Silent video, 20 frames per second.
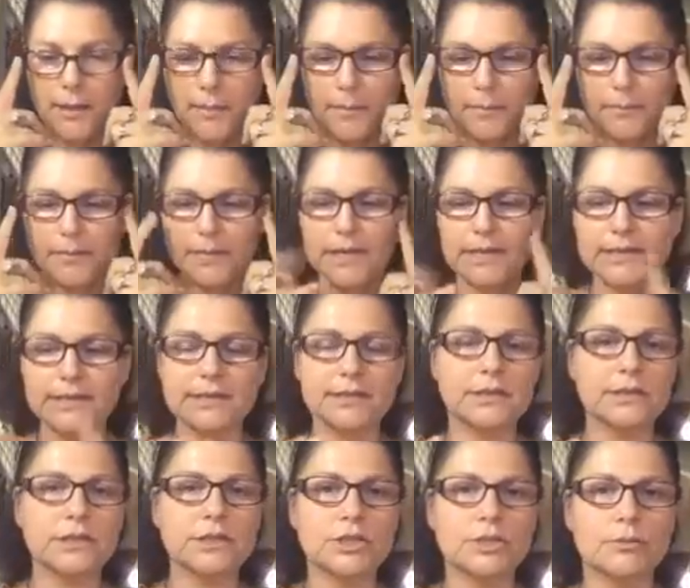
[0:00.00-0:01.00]

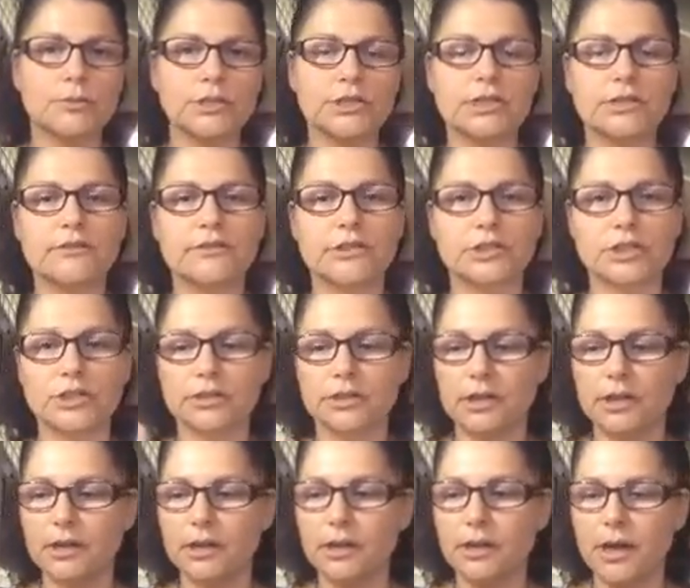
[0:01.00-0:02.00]
Listen to
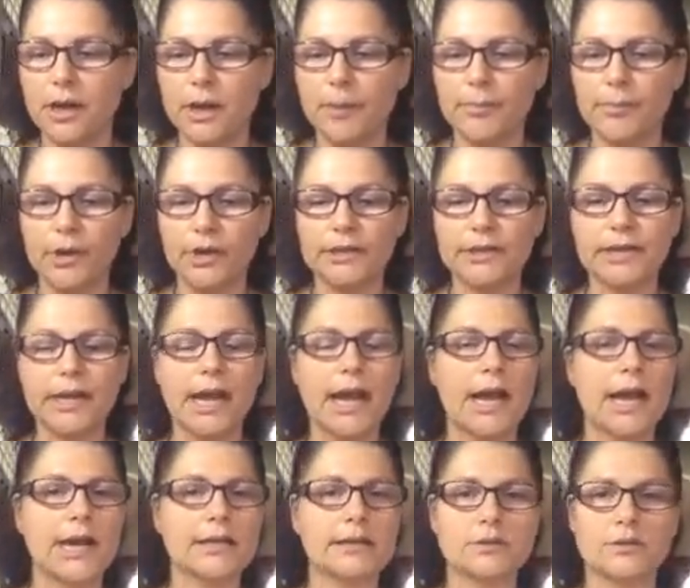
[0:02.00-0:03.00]
motivational
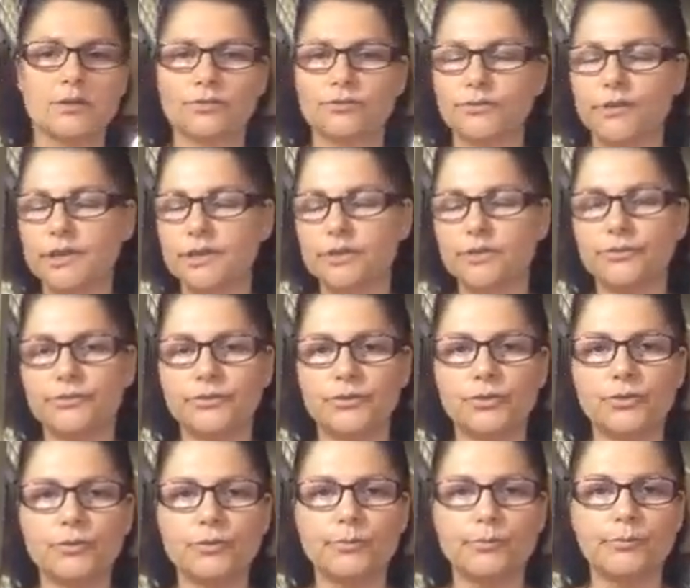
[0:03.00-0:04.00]
podcasts or read a
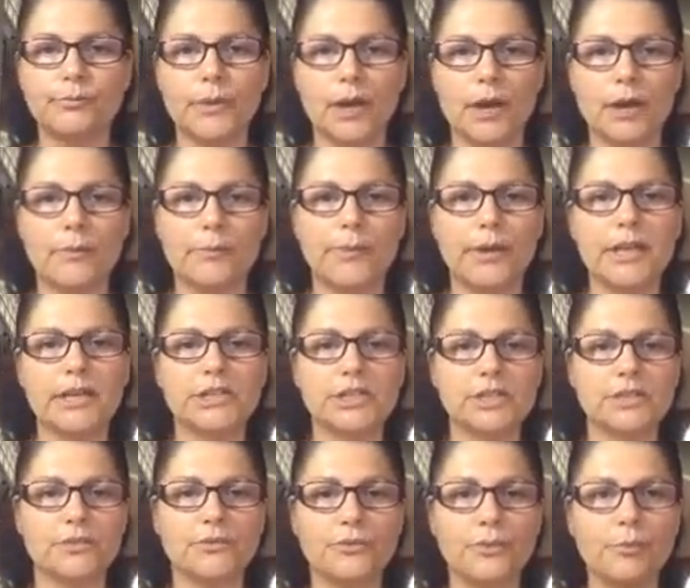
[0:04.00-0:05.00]
few pages
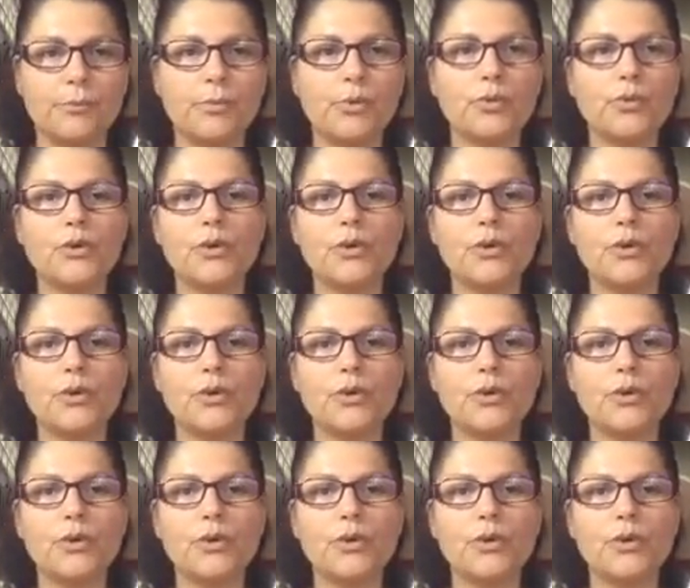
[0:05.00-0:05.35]
of a book